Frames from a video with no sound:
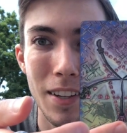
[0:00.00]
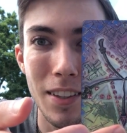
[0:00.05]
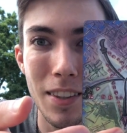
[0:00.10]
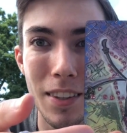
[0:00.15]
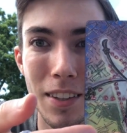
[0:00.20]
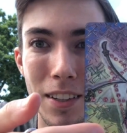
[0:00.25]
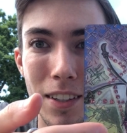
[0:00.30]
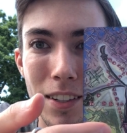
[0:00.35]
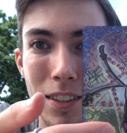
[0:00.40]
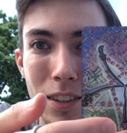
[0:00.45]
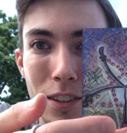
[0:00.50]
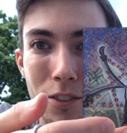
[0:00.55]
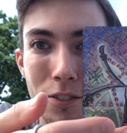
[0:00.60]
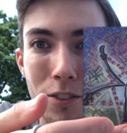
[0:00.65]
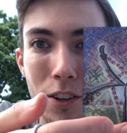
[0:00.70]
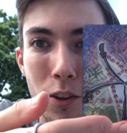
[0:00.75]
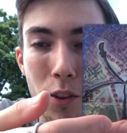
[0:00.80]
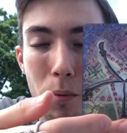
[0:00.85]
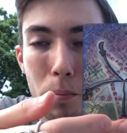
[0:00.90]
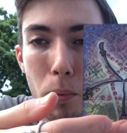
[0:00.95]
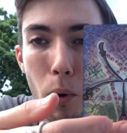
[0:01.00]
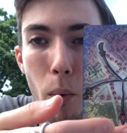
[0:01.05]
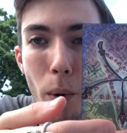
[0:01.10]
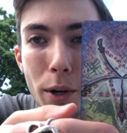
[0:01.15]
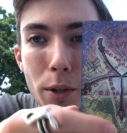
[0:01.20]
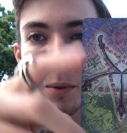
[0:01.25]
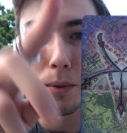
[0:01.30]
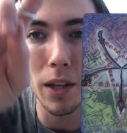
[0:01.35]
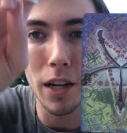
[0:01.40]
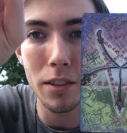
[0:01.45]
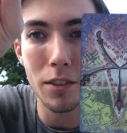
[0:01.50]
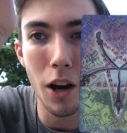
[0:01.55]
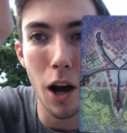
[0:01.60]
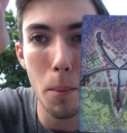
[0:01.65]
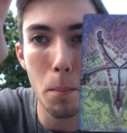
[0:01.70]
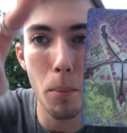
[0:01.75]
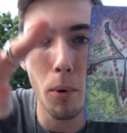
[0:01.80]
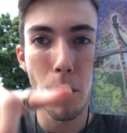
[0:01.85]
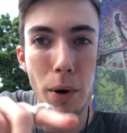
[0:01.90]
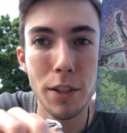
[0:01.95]
the fifth point or that
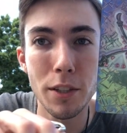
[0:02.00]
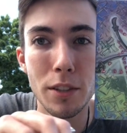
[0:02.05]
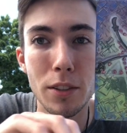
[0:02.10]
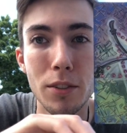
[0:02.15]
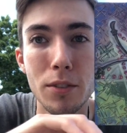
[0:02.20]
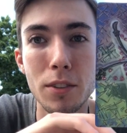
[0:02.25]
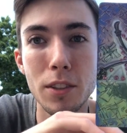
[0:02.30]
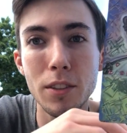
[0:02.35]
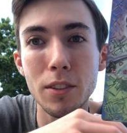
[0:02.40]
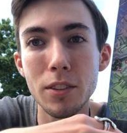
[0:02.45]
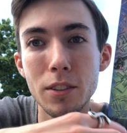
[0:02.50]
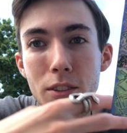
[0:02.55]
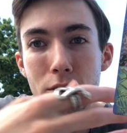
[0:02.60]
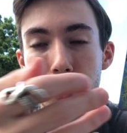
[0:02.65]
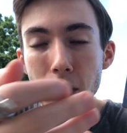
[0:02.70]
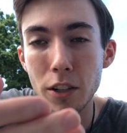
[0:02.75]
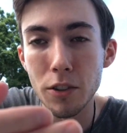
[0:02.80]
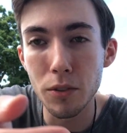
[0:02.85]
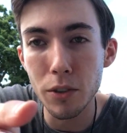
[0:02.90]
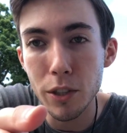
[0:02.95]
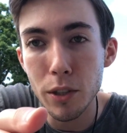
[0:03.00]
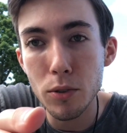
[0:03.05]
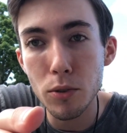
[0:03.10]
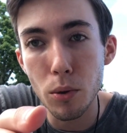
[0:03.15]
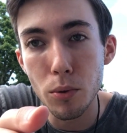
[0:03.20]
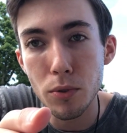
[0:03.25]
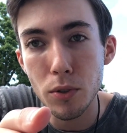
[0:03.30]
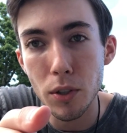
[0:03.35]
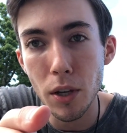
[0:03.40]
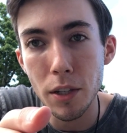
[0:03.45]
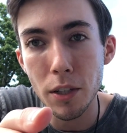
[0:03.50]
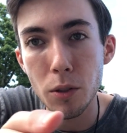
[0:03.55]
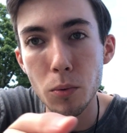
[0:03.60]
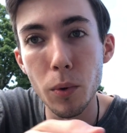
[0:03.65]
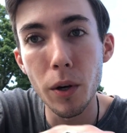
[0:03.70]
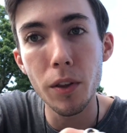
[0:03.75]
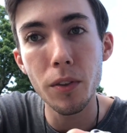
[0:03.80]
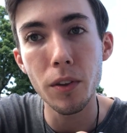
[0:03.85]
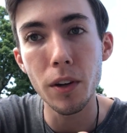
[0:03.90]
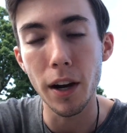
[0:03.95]
top point is generally associated
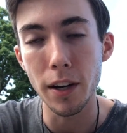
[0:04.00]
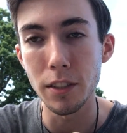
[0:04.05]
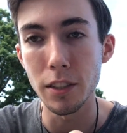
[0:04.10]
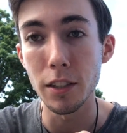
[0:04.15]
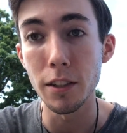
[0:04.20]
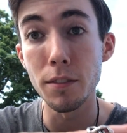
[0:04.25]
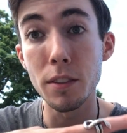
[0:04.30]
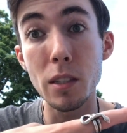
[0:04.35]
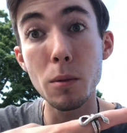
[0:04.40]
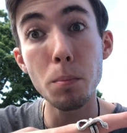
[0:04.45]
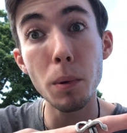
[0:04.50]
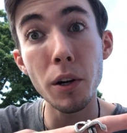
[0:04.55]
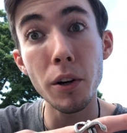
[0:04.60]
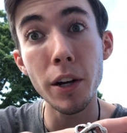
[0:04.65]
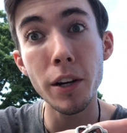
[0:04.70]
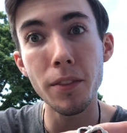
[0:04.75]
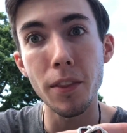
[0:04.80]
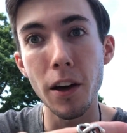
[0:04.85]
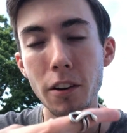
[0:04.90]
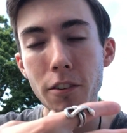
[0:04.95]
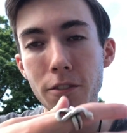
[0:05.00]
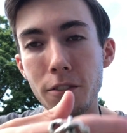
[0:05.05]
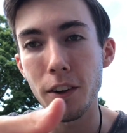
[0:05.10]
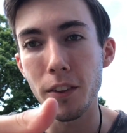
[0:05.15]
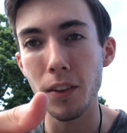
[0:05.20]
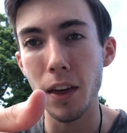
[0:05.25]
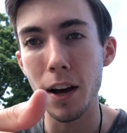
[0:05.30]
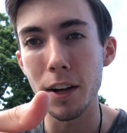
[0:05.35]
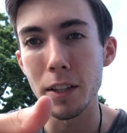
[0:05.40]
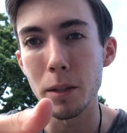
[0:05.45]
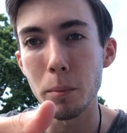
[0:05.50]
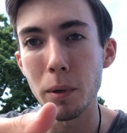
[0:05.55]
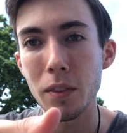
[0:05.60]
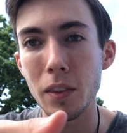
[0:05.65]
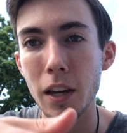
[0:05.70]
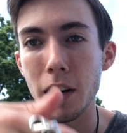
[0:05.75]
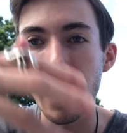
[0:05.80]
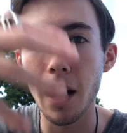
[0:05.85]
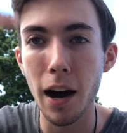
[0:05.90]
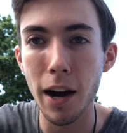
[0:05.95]
with the idea of spirit, that fifth element,
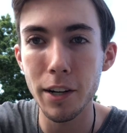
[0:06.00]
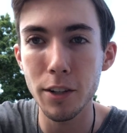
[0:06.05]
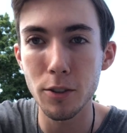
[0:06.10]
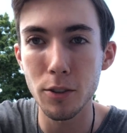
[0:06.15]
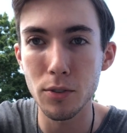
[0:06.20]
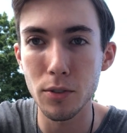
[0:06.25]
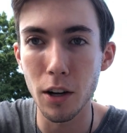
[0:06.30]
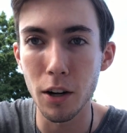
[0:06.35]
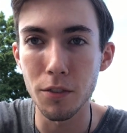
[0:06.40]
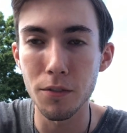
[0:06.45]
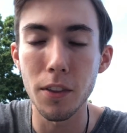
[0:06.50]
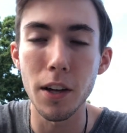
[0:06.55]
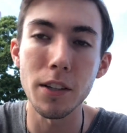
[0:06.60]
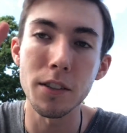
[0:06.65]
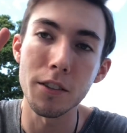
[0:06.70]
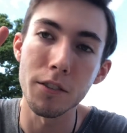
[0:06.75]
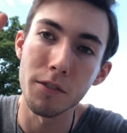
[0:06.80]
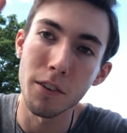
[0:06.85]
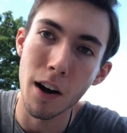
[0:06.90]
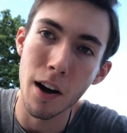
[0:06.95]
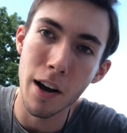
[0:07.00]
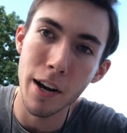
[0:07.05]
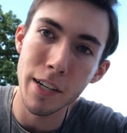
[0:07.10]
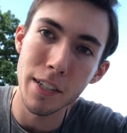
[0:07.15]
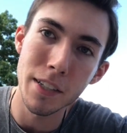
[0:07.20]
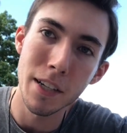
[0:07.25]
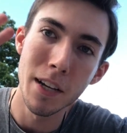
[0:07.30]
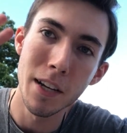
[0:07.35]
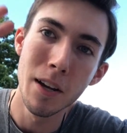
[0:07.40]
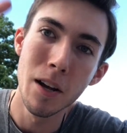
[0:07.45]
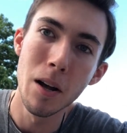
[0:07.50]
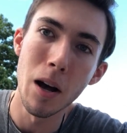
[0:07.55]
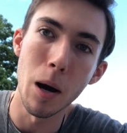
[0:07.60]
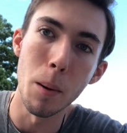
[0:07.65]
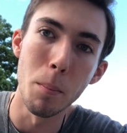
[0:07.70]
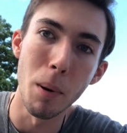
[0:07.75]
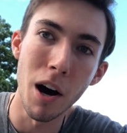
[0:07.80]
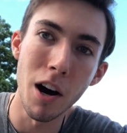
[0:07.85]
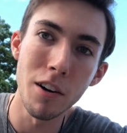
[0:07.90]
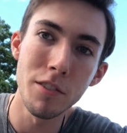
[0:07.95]
that higher self, that divine
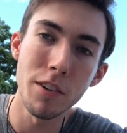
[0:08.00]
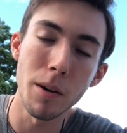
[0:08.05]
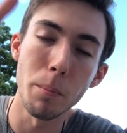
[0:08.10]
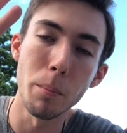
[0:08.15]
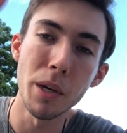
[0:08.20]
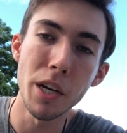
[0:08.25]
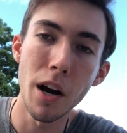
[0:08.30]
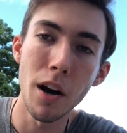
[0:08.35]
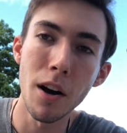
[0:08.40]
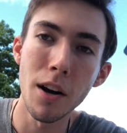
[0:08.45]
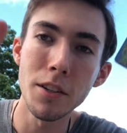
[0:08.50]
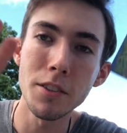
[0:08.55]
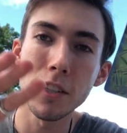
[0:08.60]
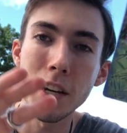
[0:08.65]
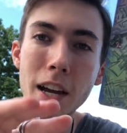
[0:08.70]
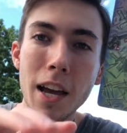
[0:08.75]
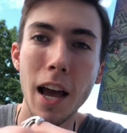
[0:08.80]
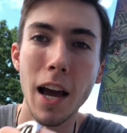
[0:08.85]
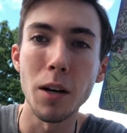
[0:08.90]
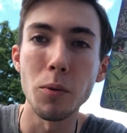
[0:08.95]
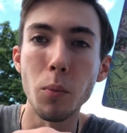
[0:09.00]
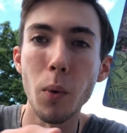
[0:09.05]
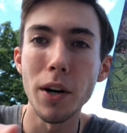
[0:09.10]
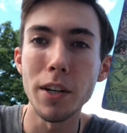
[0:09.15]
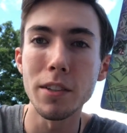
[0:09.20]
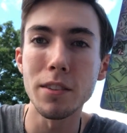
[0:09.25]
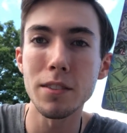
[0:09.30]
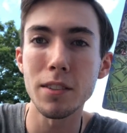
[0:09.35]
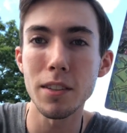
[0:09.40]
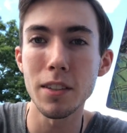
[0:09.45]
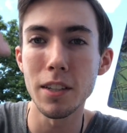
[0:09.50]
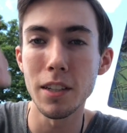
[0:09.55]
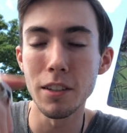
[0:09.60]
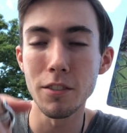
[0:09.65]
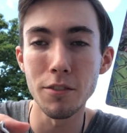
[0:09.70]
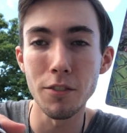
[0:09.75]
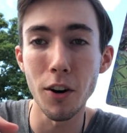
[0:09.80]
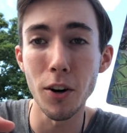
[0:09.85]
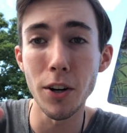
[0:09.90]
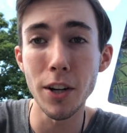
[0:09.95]
above and beyond. And when it's
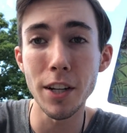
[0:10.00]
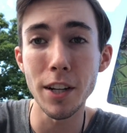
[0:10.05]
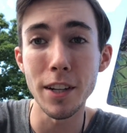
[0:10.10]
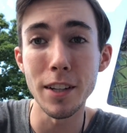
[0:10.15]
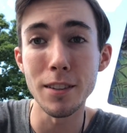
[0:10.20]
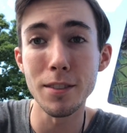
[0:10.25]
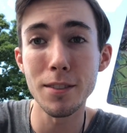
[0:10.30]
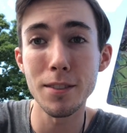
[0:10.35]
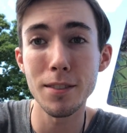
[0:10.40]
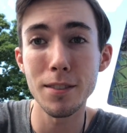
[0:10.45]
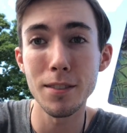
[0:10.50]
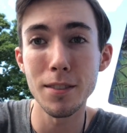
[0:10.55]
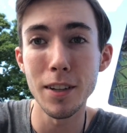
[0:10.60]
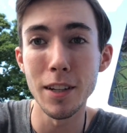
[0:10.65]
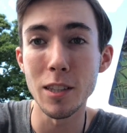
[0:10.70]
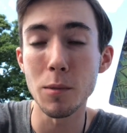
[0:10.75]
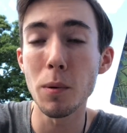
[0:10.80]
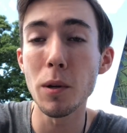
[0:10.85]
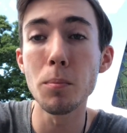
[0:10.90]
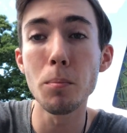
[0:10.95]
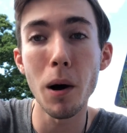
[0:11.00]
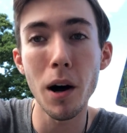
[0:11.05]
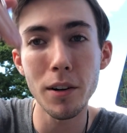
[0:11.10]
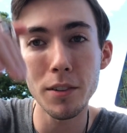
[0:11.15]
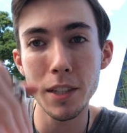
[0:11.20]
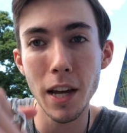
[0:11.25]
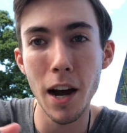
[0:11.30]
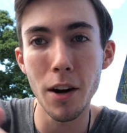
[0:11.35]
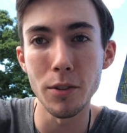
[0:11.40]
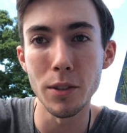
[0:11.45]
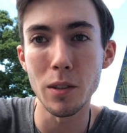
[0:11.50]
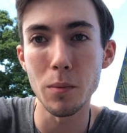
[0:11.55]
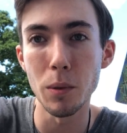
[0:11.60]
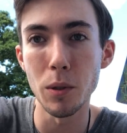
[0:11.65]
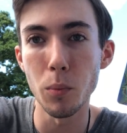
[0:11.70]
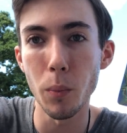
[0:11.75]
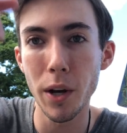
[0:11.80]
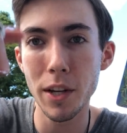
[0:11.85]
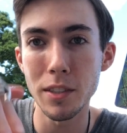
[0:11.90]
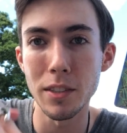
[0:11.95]
inverted, it's been bogged down, it's
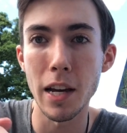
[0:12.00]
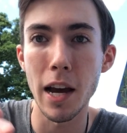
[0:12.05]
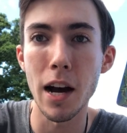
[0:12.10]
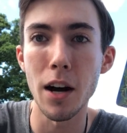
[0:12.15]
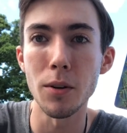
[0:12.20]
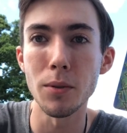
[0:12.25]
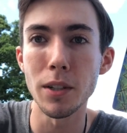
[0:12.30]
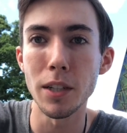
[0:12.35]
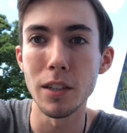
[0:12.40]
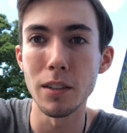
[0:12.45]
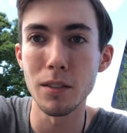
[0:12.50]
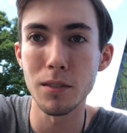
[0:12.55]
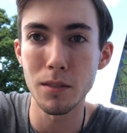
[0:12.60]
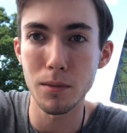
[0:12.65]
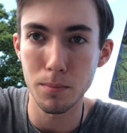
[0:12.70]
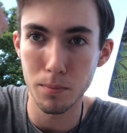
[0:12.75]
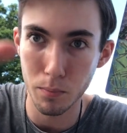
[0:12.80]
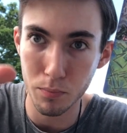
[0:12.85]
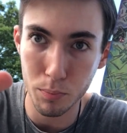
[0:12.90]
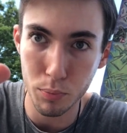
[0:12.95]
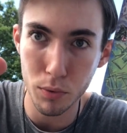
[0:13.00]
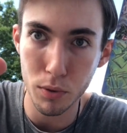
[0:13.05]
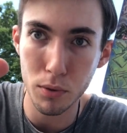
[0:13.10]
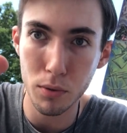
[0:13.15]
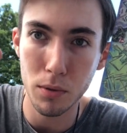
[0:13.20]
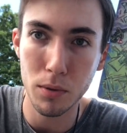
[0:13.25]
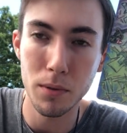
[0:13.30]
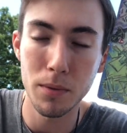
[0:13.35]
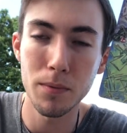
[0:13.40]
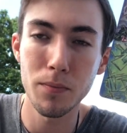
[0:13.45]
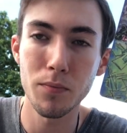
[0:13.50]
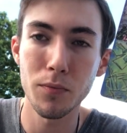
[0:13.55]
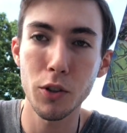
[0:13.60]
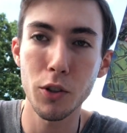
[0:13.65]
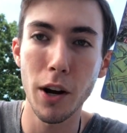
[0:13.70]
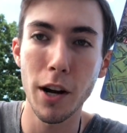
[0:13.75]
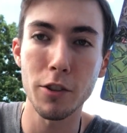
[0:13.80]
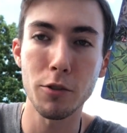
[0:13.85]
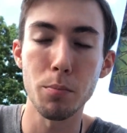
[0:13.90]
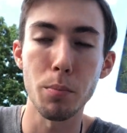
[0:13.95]
been weighed down, it's
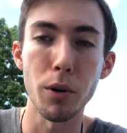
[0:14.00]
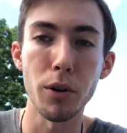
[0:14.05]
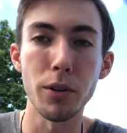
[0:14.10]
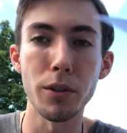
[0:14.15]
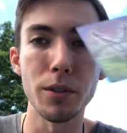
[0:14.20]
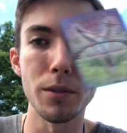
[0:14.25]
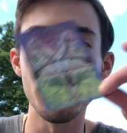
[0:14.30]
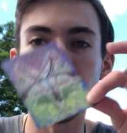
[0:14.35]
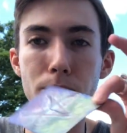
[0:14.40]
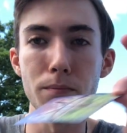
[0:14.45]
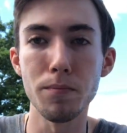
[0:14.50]
crash, burn,